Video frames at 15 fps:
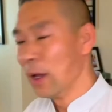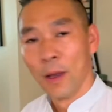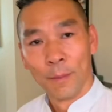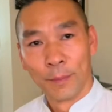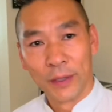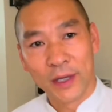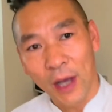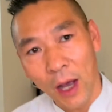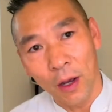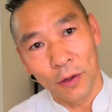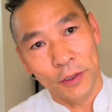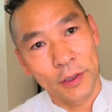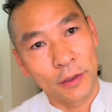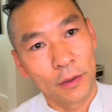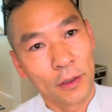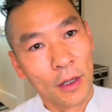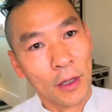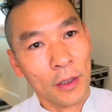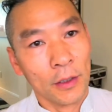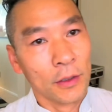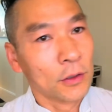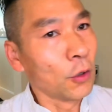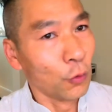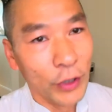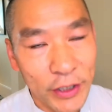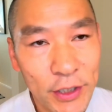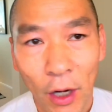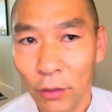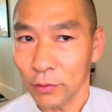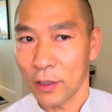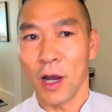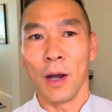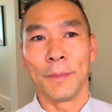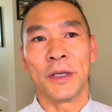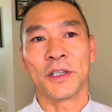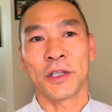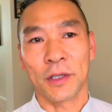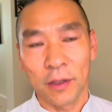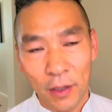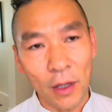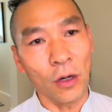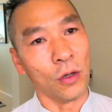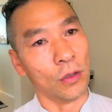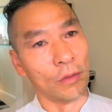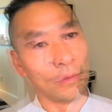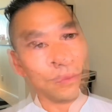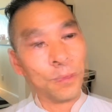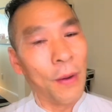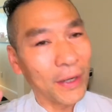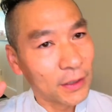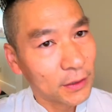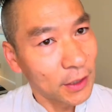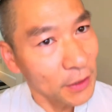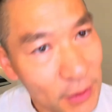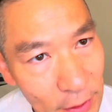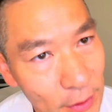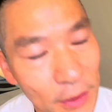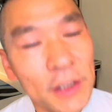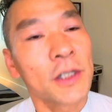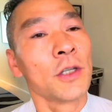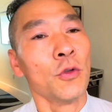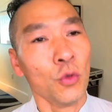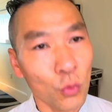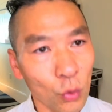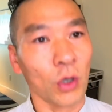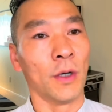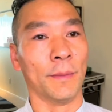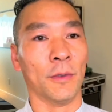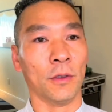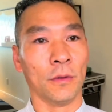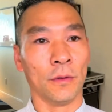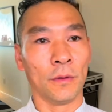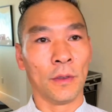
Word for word: Because the result coming slow. But this is normal.